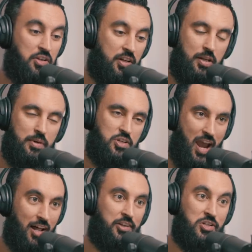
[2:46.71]
And you need to be
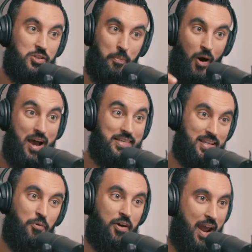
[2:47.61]
challenged by
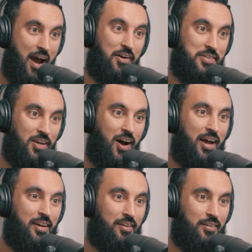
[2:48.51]
someone
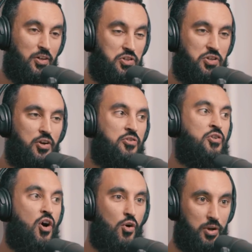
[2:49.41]
outside, because you don't
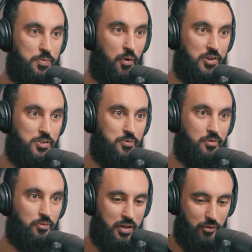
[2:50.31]
know what's
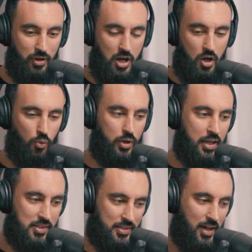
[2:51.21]
possible. We
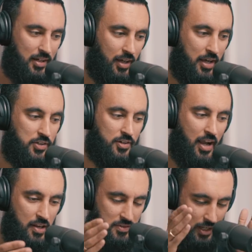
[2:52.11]
get stuck as
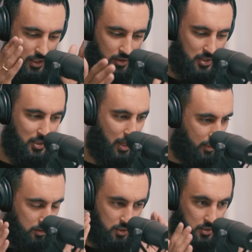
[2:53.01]
creatives, like, in this,
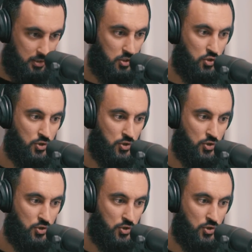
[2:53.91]
like, just this